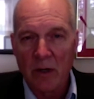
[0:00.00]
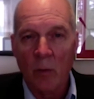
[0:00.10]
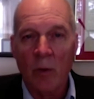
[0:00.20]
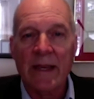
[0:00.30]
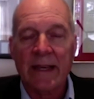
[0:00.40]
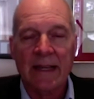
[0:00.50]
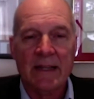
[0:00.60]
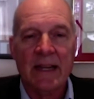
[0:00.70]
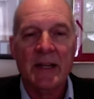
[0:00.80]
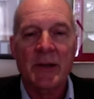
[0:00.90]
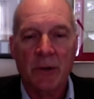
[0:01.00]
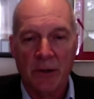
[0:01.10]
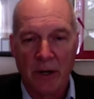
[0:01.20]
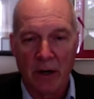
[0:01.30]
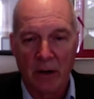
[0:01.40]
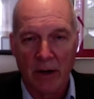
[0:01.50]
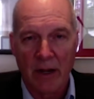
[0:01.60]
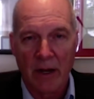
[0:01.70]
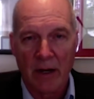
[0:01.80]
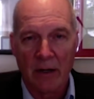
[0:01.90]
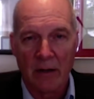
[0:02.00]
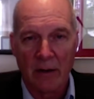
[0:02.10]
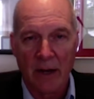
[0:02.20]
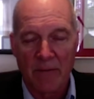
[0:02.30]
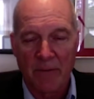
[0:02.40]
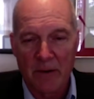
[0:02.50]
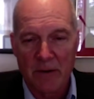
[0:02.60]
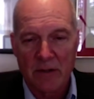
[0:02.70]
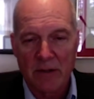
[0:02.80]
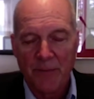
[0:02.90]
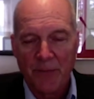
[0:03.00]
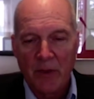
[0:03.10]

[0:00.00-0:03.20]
we continued our efforts